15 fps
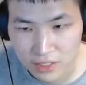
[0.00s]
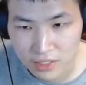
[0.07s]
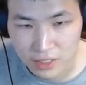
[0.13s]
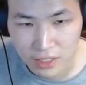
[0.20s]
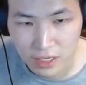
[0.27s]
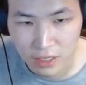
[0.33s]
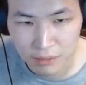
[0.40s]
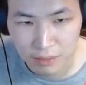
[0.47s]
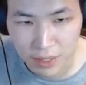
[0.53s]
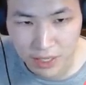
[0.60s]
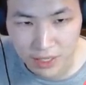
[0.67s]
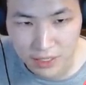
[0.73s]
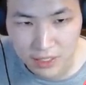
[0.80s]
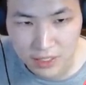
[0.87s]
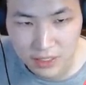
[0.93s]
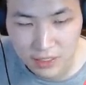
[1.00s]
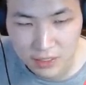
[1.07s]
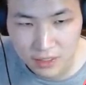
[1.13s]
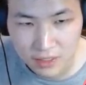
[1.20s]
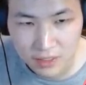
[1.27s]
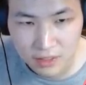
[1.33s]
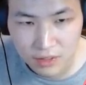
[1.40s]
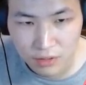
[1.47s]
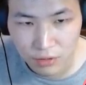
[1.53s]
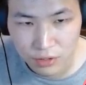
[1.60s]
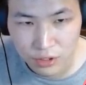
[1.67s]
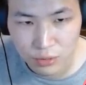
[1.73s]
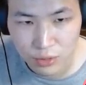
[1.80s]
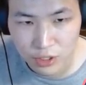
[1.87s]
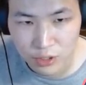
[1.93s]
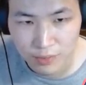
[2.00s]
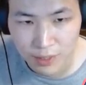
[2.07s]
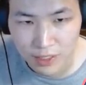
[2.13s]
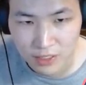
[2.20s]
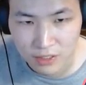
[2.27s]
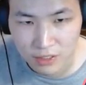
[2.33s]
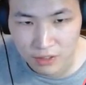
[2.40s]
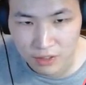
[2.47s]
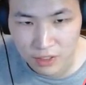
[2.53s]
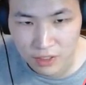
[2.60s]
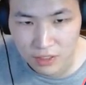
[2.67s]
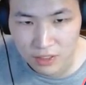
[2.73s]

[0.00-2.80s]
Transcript: to cut back. Or switchback, sorry.